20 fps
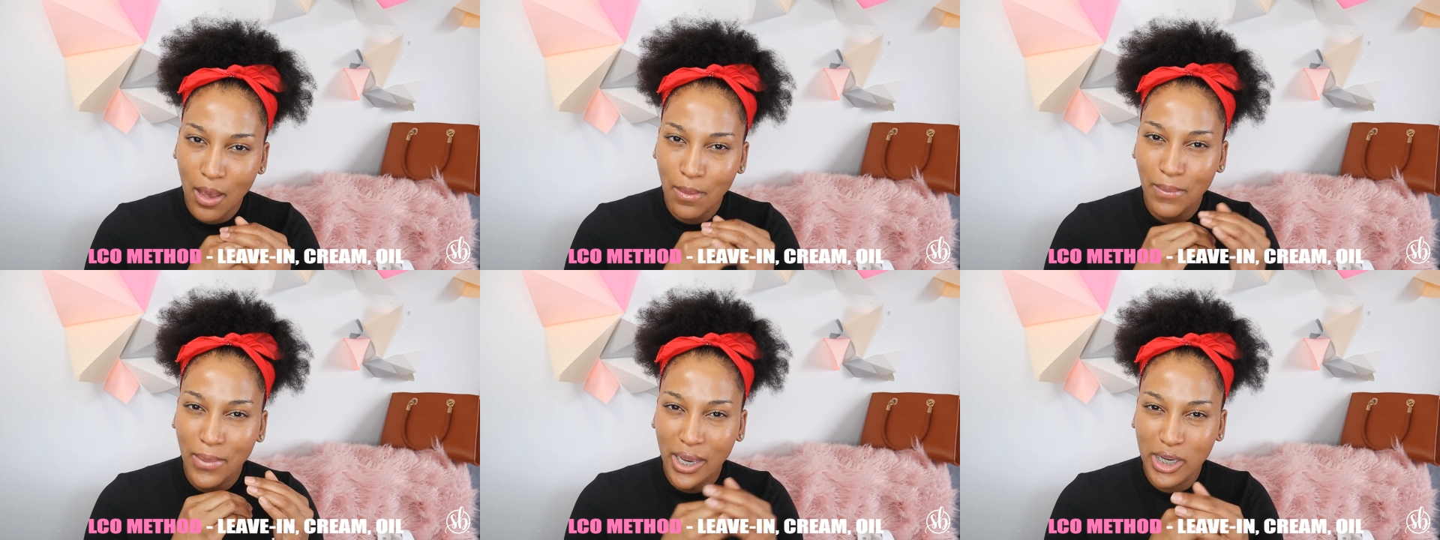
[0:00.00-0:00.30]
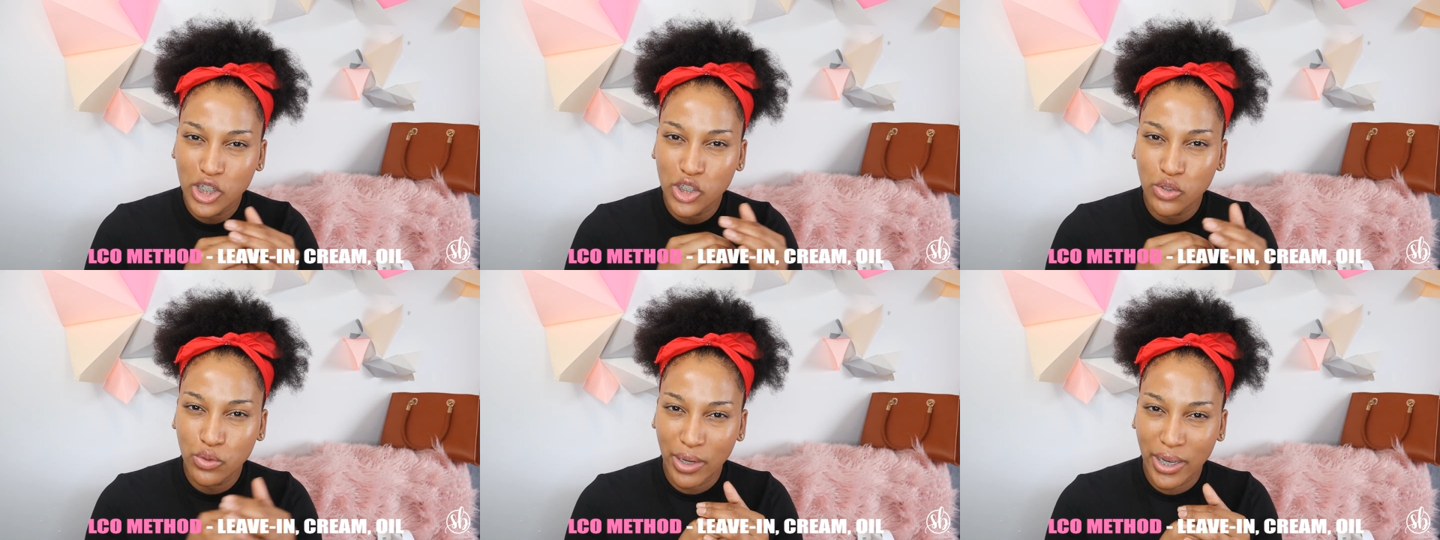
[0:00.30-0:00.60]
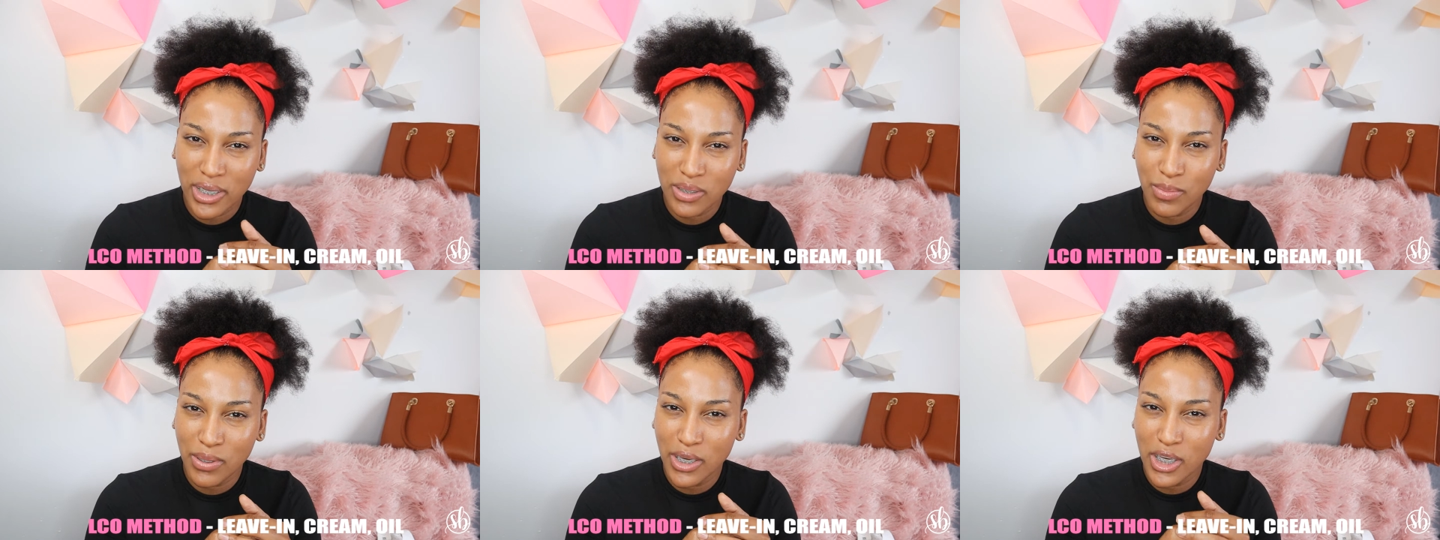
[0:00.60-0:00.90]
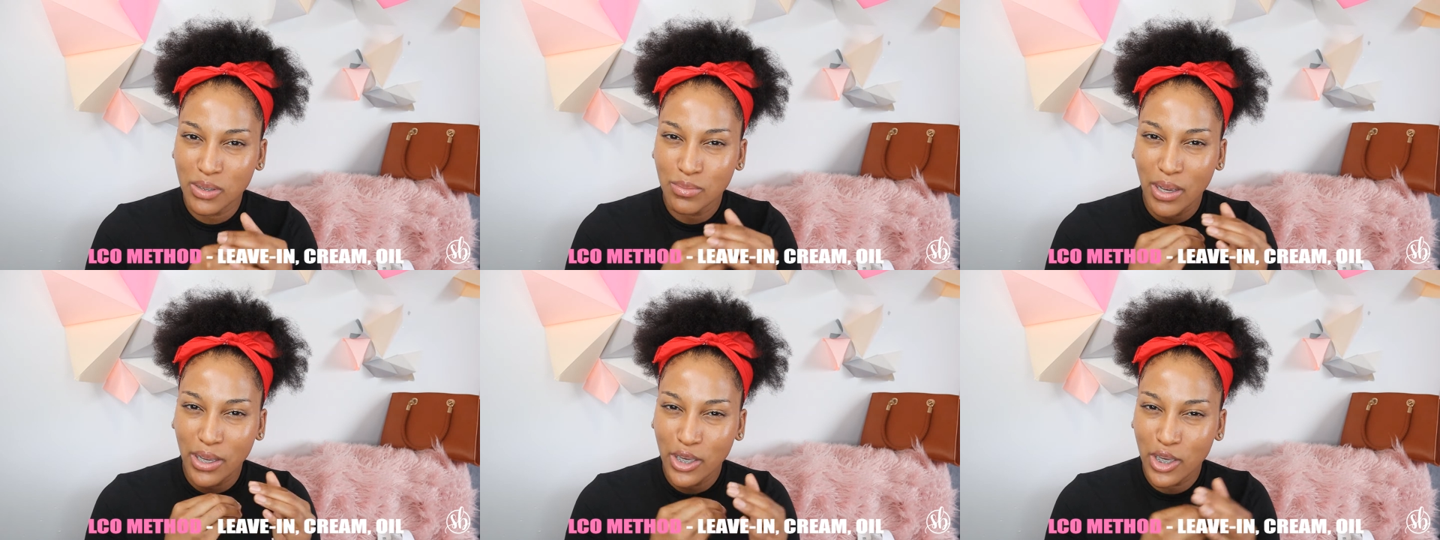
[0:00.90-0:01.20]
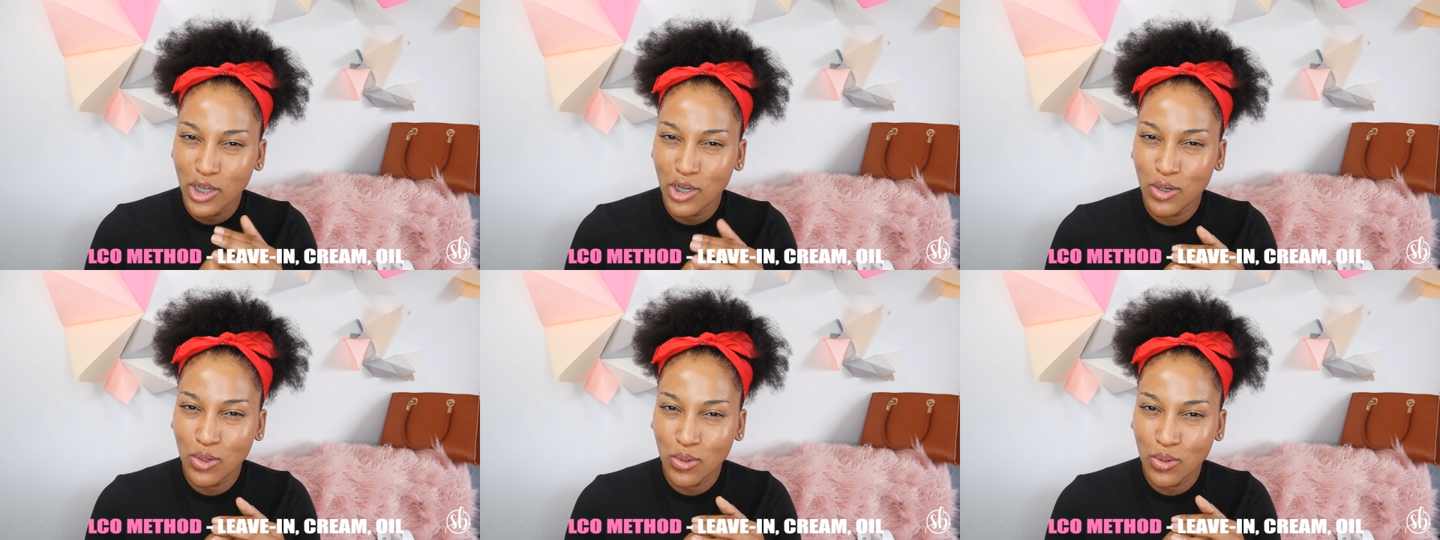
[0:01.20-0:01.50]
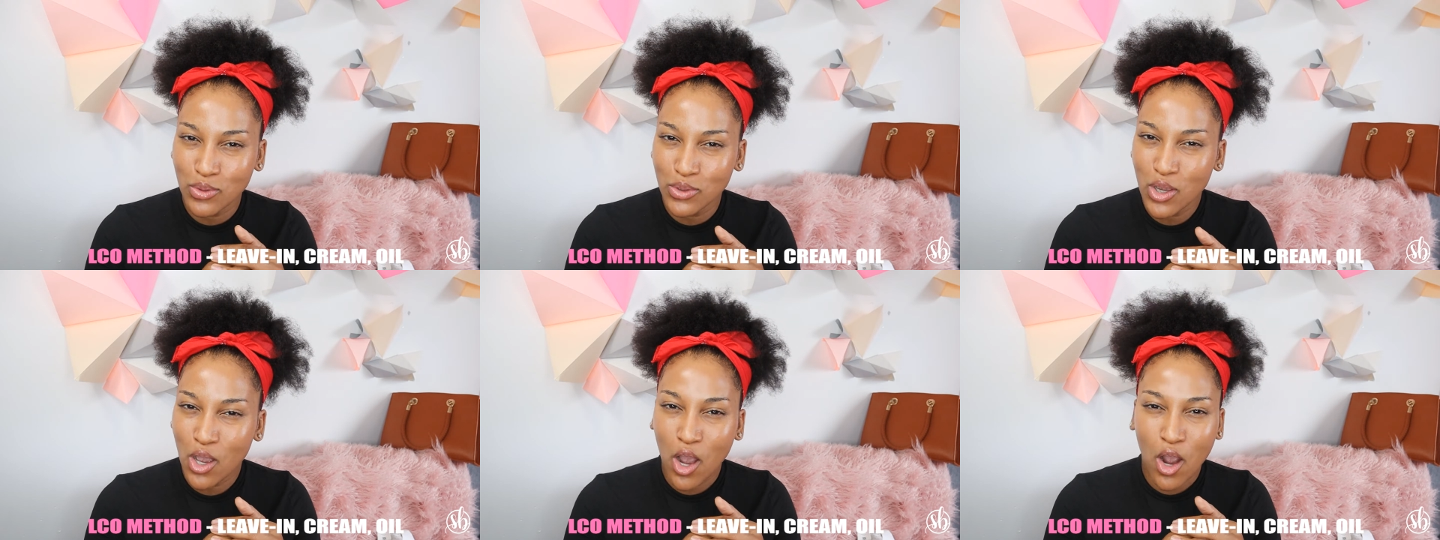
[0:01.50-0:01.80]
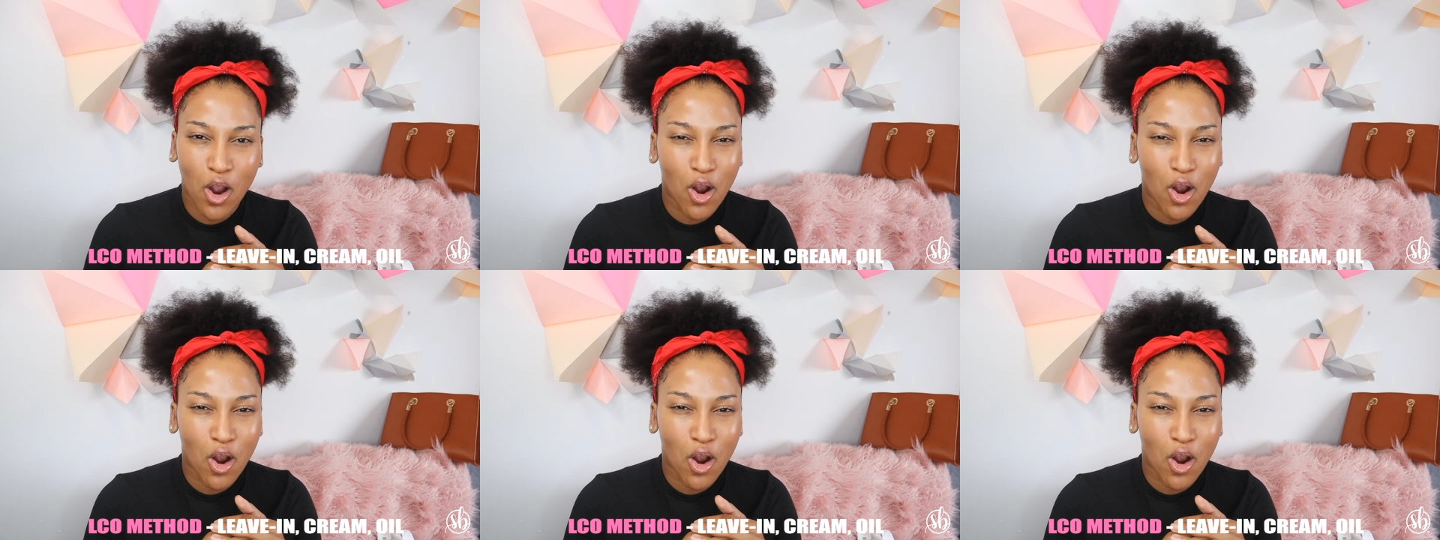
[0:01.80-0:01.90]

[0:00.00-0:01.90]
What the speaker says: my strands because my cuticles